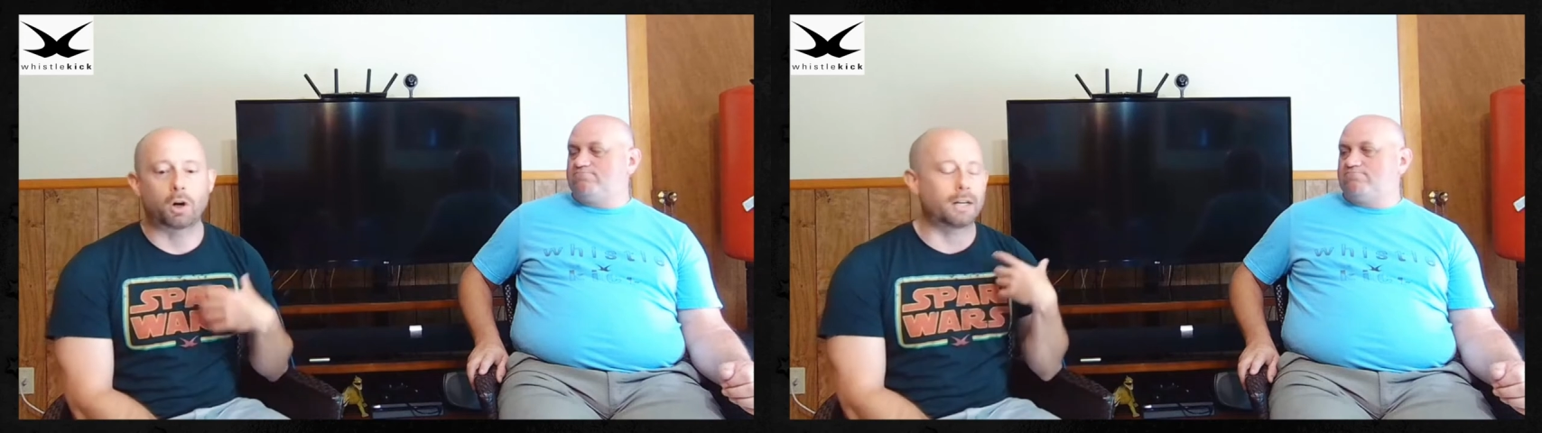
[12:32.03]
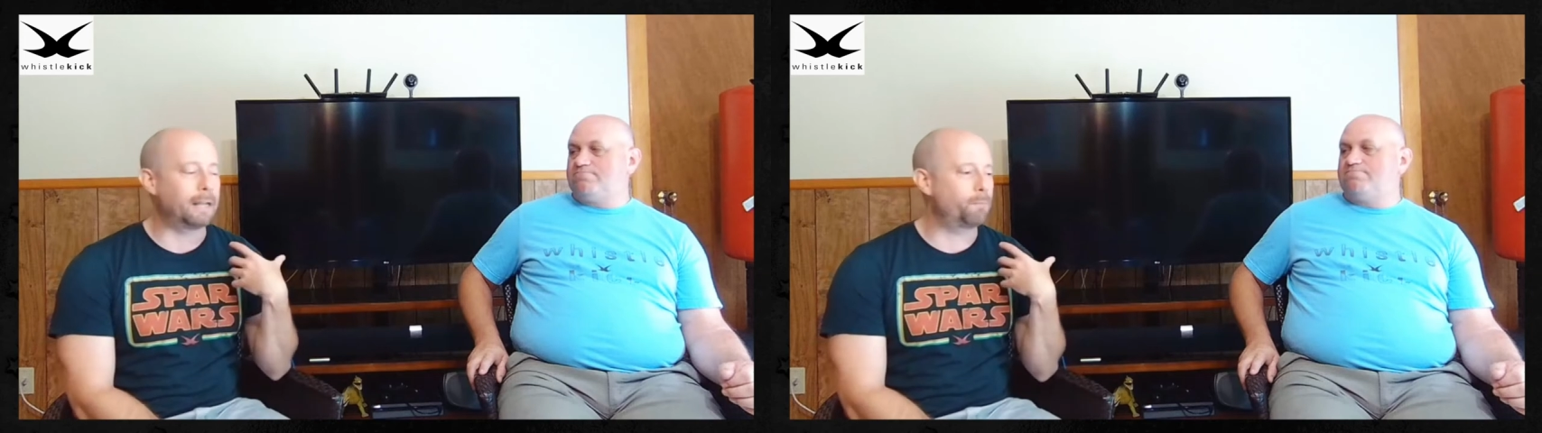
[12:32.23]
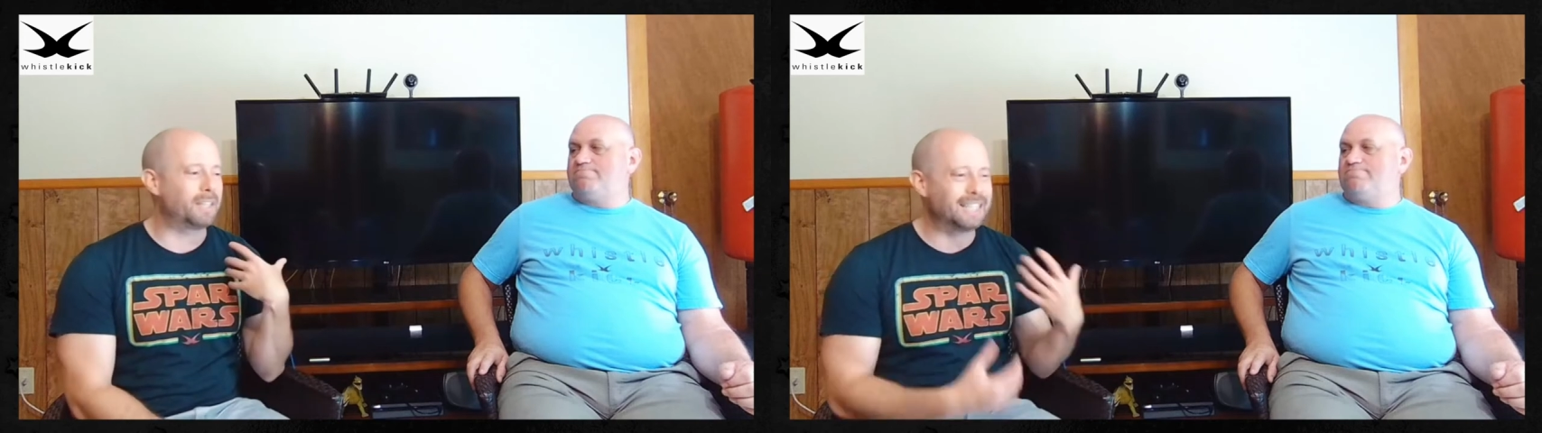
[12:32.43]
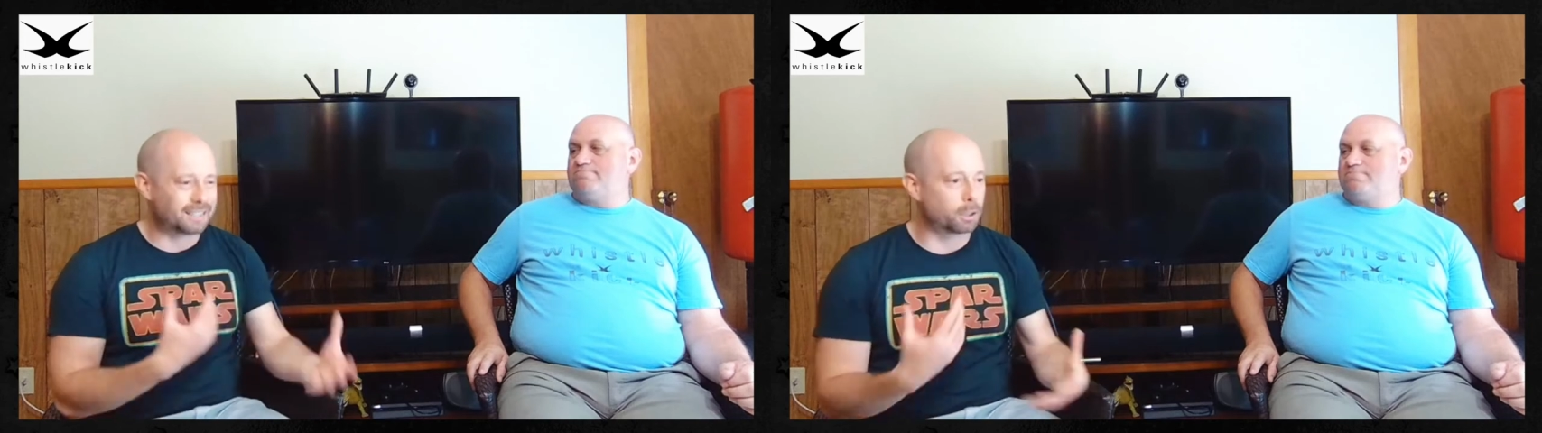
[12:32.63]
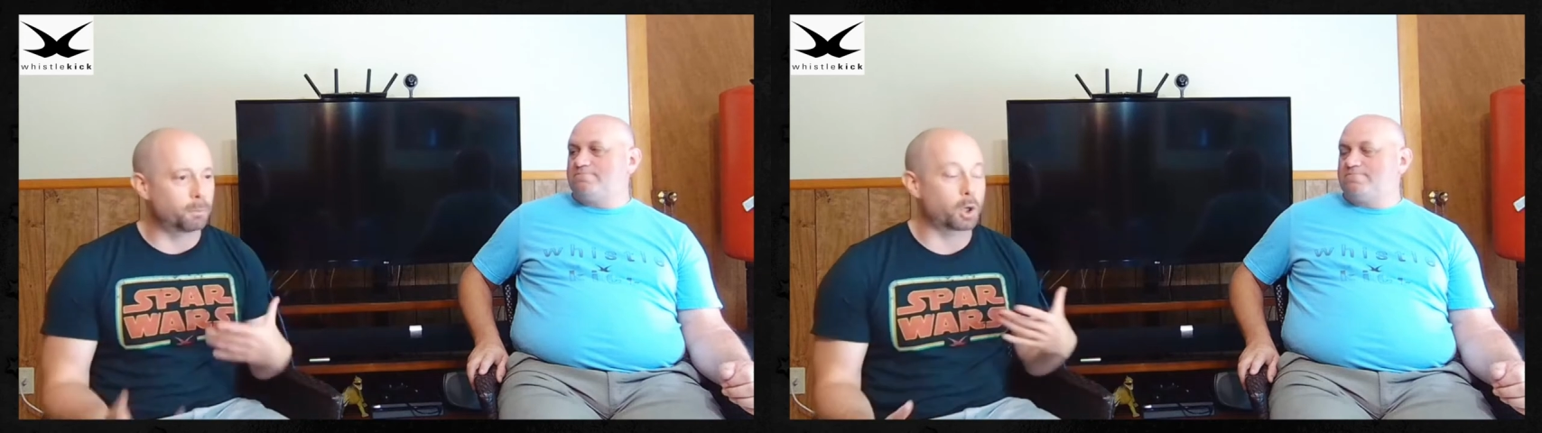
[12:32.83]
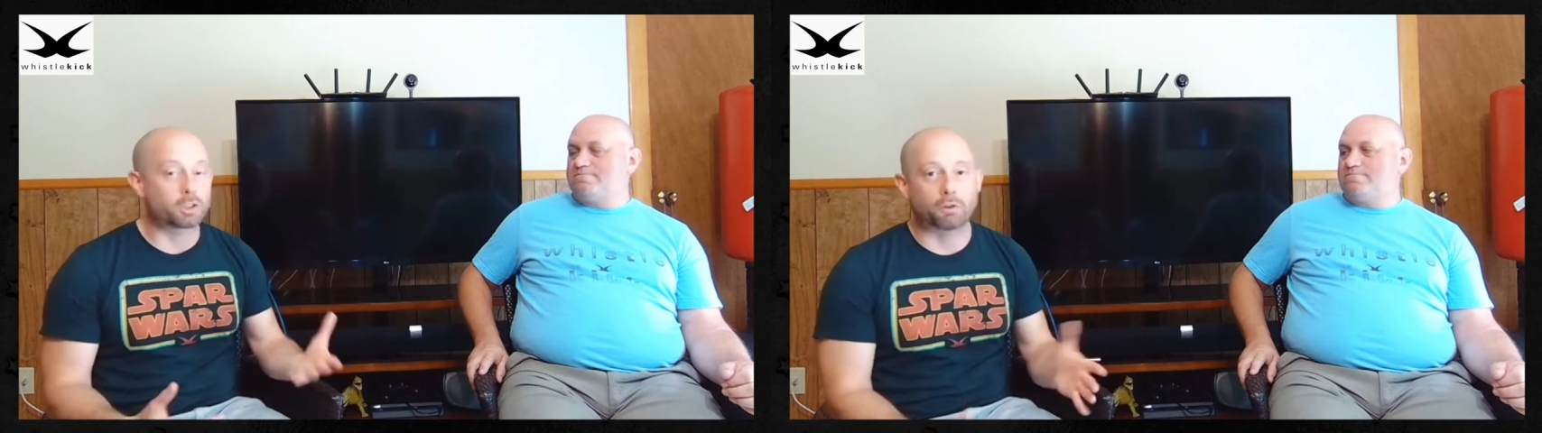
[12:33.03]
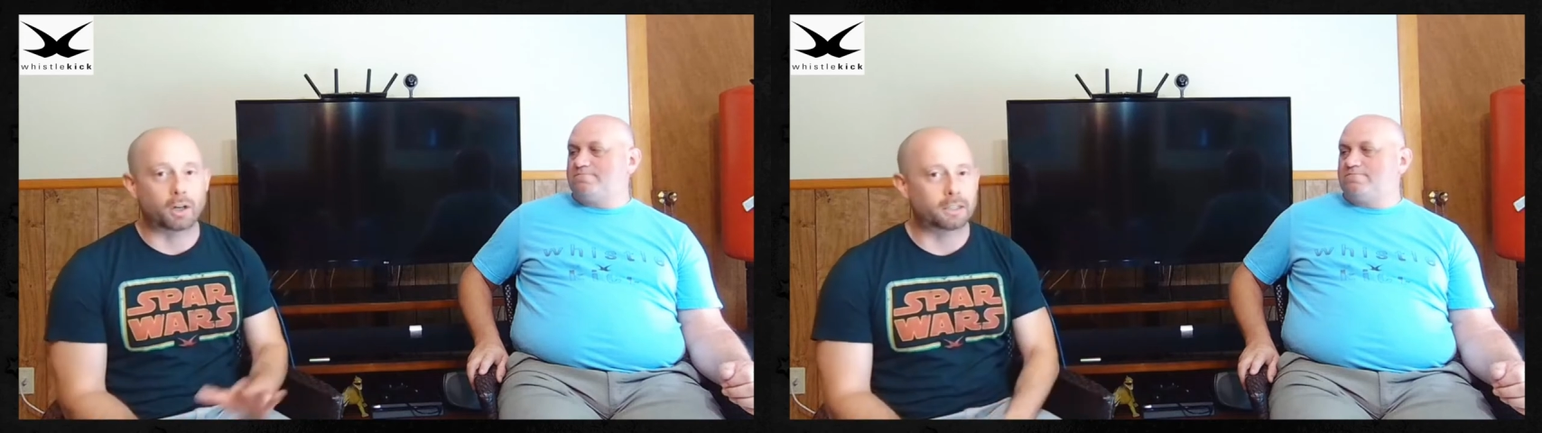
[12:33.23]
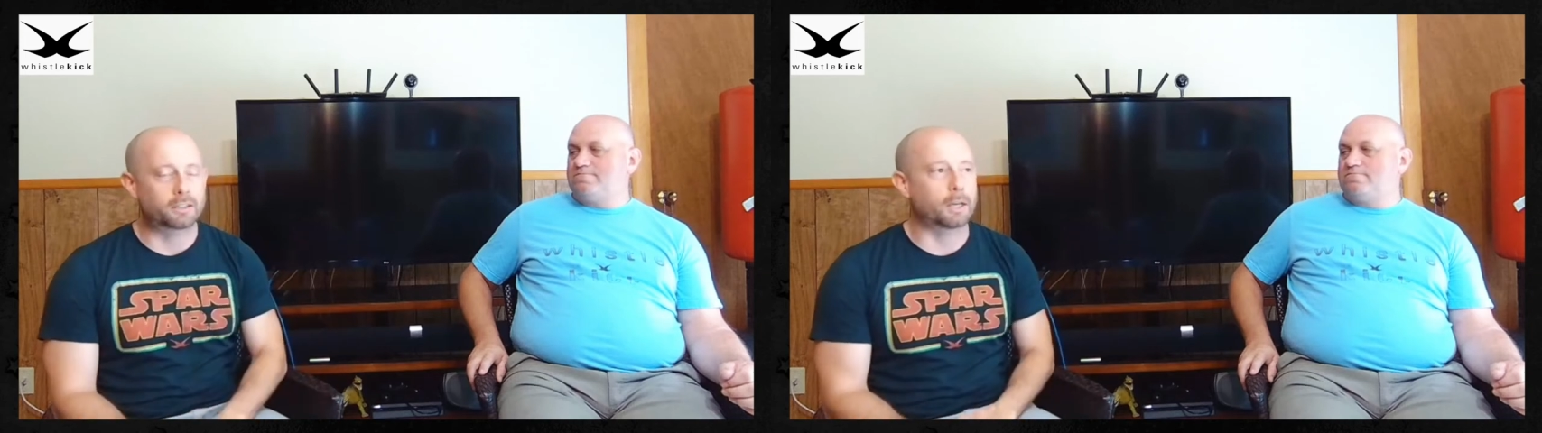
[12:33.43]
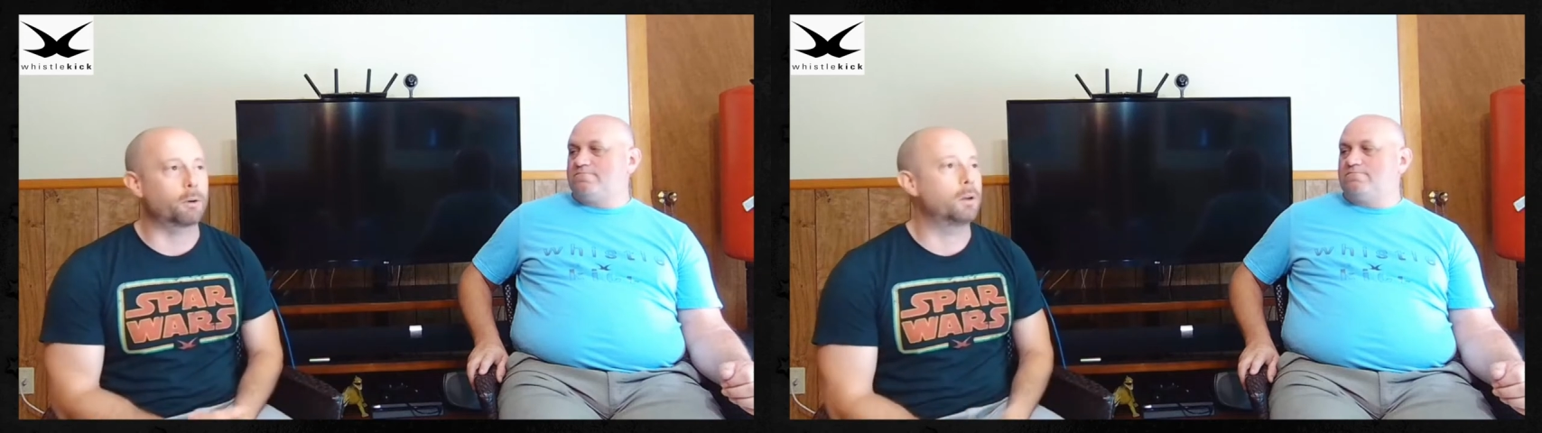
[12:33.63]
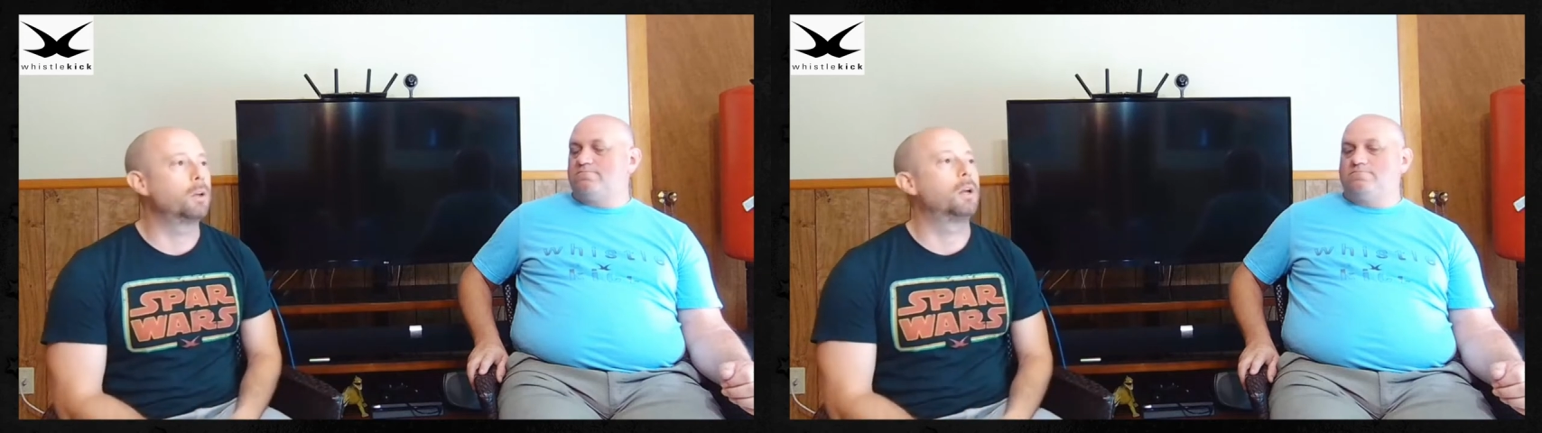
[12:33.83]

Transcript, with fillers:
Speaker 1: art, is it a martial art, et cetera.